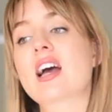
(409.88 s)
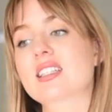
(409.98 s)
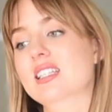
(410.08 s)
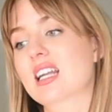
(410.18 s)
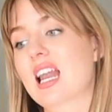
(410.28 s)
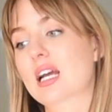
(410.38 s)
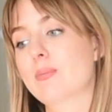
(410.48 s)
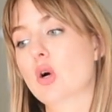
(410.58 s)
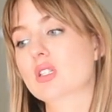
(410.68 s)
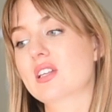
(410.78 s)
as I said, I like a
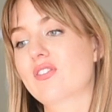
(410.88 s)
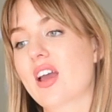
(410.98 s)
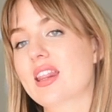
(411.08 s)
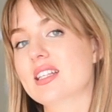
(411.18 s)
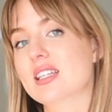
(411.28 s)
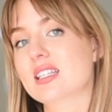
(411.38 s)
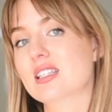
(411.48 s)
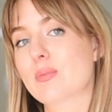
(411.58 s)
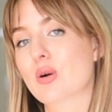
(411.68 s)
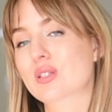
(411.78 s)
boxy fit, and this
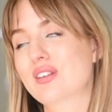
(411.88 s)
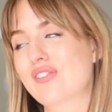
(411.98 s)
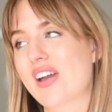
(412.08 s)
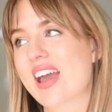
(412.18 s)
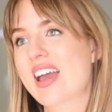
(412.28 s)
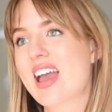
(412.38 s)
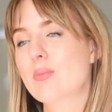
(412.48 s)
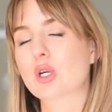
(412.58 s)
isn't a boxy fit.